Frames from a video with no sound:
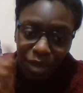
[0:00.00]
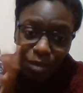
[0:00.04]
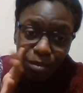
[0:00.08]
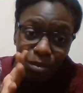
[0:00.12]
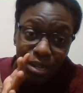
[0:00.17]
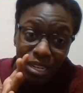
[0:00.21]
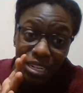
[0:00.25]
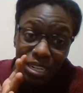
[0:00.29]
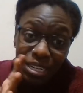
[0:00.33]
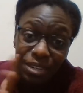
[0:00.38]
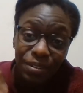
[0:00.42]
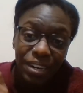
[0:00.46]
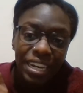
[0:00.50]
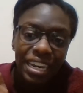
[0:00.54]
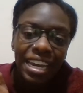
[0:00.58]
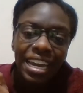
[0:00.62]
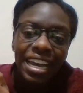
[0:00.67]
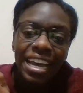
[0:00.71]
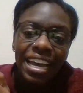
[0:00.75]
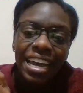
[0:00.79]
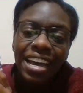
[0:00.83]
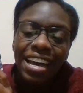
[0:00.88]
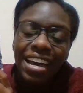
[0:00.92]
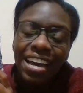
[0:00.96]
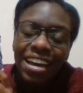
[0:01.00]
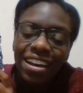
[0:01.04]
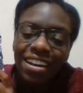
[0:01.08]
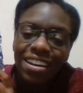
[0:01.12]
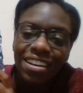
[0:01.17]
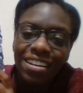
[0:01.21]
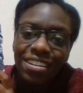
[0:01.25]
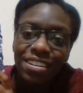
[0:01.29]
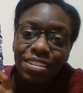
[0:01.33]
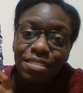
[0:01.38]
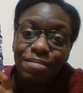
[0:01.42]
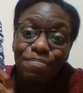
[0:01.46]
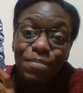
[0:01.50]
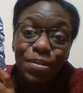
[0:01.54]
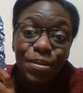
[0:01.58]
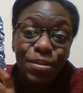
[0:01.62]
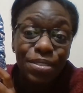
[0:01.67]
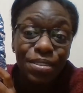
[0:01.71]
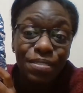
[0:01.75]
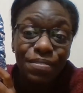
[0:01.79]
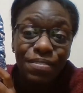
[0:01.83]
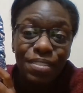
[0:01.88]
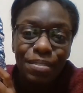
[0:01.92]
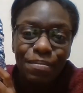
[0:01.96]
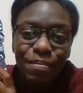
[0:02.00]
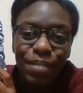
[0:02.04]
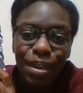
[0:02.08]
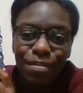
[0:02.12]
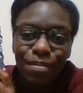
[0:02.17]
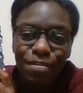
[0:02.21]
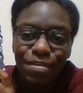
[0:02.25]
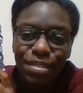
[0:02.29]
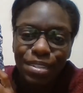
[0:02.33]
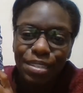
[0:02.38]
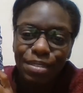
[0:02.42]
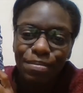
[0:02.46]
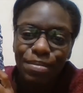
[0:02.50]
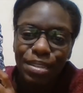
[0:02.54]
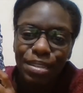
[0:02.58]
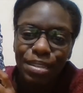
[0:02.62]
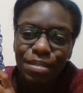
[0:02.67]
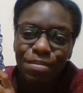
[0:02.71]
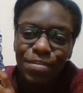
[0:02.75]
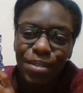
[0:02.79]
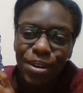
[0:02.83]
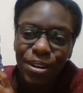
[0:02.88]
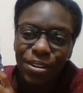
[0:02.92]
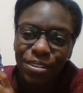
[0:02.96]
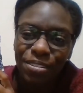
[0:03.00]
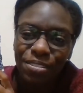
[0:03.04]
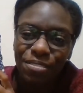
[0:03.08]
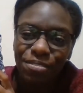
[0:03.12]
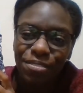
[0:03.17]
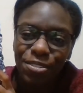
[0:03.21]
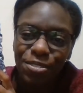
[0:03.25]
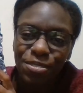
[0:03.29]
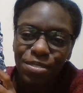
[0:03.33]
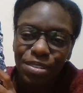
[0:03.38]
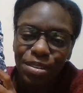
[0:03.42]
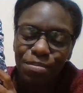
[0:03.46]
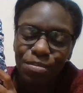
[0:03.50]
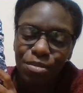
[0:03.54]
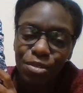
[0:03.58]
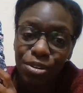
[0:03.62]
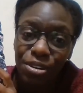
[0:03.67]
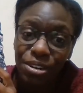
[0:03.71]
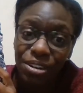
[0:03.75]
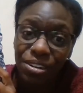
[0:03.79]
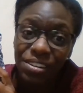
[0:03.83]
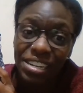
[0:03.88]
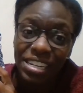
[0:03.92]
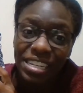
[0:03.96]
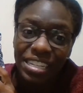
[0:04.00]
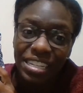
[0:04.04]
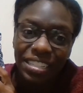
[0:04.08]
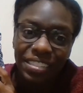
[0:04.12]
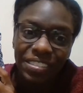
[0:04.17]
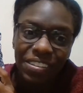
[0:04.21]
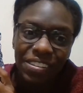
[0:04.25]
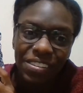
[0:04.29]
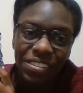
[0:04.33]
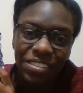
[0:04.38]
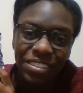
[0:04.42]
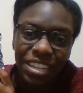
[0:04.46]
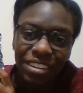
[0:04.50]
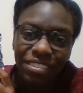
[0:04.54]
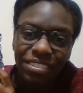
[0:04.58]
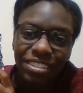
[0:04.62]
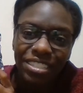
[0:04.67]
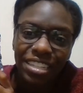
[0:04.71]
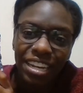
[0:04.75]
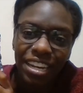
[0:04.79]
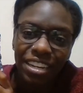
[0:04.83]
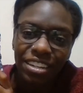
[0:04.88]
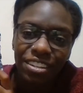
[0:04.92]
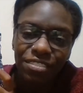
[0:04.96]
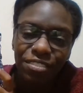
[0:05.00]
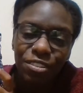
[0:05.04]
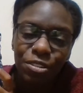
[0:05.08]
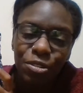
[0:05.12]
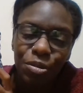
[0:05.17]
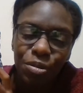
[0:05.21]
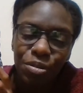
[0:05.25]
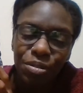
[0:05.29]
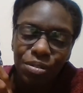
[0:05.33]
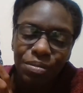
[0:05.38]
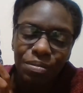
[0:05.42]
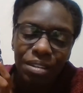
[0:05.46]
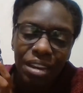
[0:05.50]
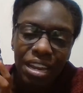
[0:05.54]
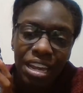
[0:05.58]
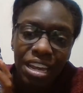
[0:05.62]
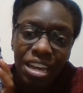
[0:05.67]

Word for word: But anyway, both of them happen to be modern folk embroidery, so that was kind of cool.